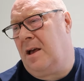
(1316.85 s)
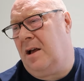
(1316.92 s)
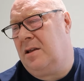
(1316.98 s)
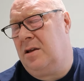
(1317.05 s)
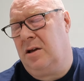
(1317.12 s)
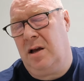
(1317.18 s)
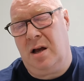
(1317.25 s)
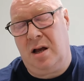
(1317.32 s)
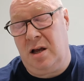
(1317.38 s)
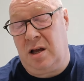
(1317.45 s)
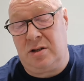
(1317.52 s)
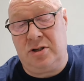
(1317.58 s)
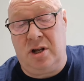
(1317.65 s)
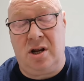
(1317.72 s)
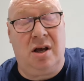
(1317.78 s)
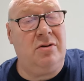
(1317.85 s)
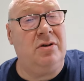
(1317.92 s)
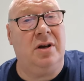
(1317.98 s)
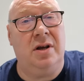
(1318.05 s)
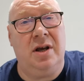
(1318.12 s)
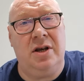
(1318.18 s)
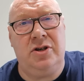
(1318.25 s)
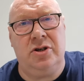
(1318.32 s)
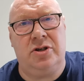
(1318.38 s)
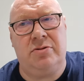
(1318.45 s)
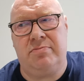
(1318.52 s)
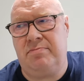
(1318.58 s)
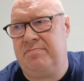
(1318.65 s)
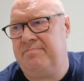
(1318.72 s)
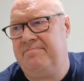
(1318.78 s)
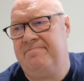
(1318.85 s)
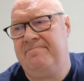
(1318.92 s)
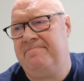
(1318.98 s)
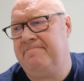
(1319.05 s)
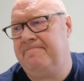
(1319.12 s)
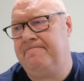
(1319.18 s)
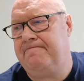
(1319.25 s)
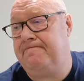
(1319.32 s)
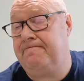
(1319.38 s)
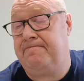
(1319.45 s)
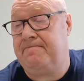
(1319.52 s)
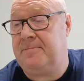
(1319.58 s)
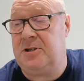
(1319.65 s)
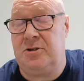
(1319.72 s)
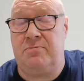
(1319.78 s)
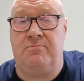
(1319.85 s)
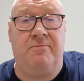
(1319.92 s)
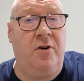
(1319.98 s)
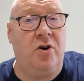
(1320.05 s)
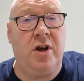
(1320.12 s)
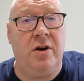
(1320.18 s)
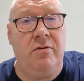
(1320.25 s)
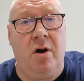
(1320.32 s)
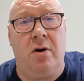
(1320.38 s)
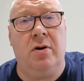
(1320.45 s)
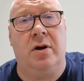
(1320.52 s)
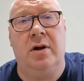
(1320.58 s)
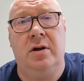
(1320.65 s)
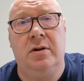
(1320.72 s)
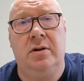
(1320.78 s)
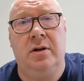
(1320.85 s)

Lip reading: I don't know, it's just fucking wrong.